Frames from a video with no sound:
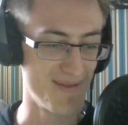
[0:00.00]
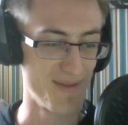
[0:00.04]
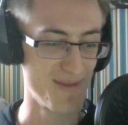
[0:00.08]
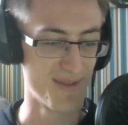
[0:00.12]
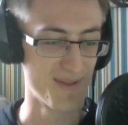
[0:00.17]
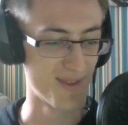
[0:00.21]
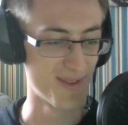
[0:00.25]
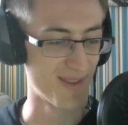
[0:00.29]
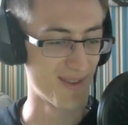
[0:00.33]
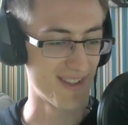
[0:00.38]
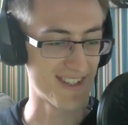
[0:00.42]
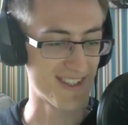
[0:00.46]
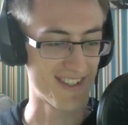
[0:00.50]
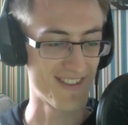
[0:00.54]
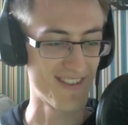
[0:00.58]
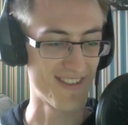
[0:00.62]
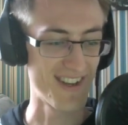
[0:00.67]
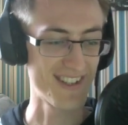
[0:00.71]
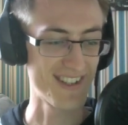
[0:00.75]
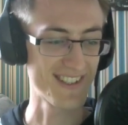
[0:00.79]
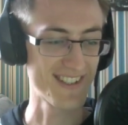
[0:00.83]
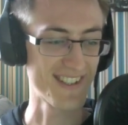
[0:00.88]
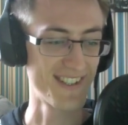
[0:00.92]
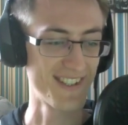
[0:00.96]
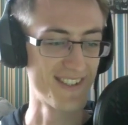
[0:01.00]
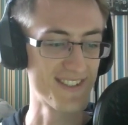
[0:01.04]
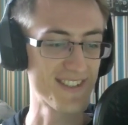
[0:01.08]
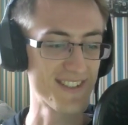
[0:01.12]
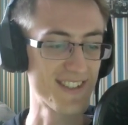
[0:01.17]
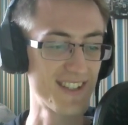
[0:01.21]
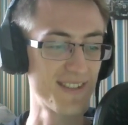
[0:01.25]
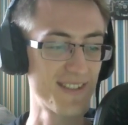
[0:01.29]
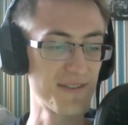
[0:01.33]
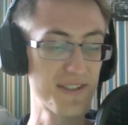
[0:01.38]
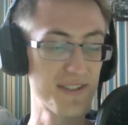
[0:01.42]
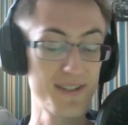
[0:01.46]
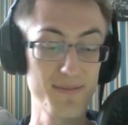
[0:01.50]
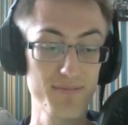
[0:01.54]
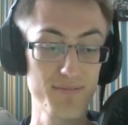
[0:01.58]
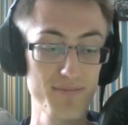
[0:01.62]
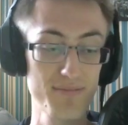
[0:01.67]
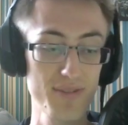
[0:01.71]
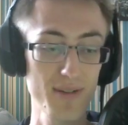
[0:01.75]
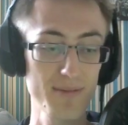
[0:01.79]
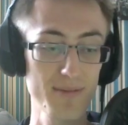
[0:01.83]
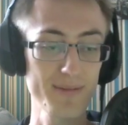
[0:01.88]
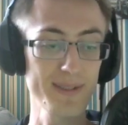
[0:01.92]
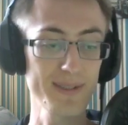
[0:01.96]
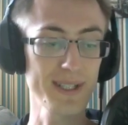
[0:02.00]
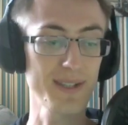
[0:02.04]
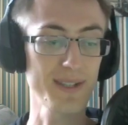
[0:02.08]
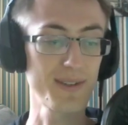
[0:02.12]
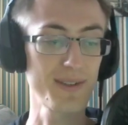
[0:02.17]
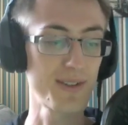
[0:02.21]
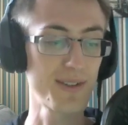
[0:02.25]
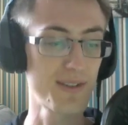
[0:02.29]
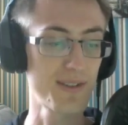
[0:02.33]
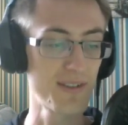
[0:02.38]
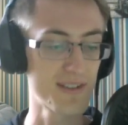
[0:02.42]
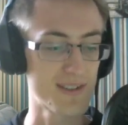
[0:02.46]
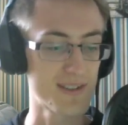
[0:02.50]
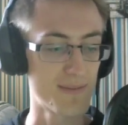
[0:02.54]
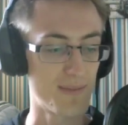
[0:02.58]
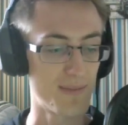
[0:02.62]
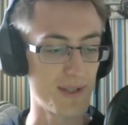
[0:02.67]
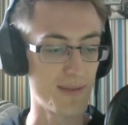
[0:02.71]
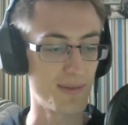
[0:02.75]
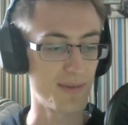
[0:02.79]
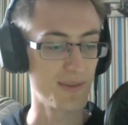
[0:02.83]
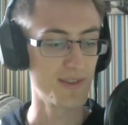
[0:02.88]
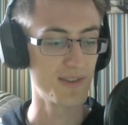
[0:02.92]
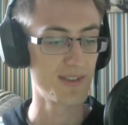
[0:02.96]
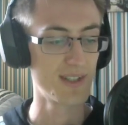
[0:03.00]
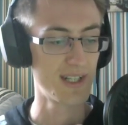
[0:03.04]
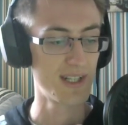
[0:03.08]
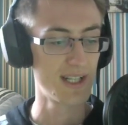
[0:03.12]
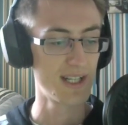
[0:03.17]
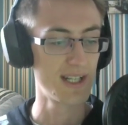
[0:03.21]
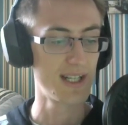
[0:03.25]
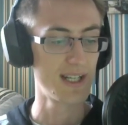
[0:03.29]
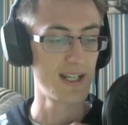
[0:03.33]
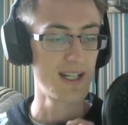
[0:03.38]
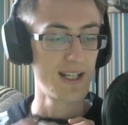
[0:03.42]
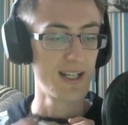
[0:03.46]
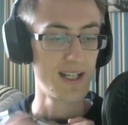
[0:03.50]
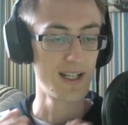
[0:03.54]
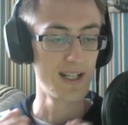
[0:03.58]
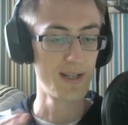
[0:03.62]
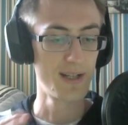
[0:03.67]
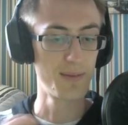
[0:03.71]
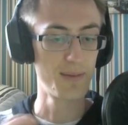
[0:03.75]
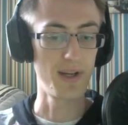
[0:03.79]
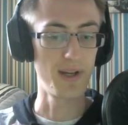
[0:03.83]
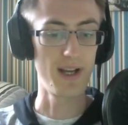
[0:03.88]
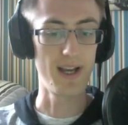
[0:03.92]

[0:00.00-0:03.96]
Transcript: It was always the red coaster, which is probably going to annoy some people. But